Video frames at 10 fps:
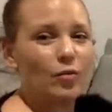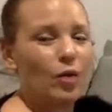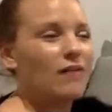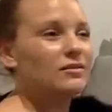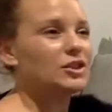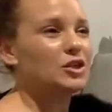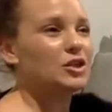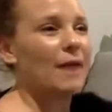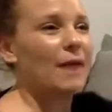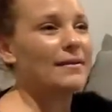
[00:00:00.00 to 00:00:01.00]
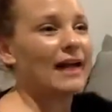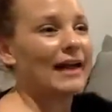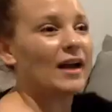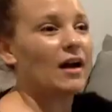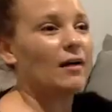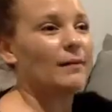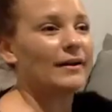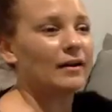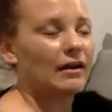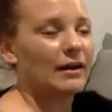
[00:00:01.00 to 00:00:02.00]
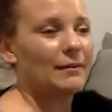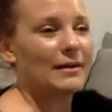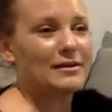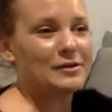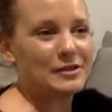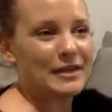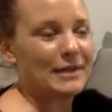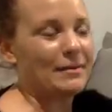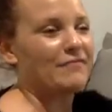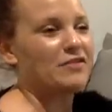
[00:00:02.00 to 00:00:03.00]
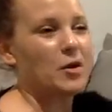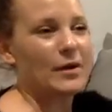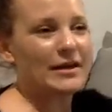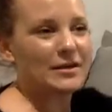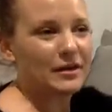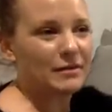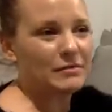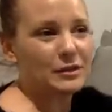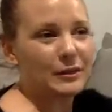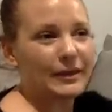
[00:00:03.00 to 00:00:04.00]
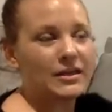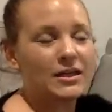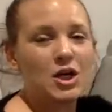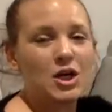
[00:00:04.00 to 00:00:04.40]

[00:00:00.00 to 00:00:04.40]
Whilst you might be like, oh my God, I'm in too deep, I have no idea what I'm doing.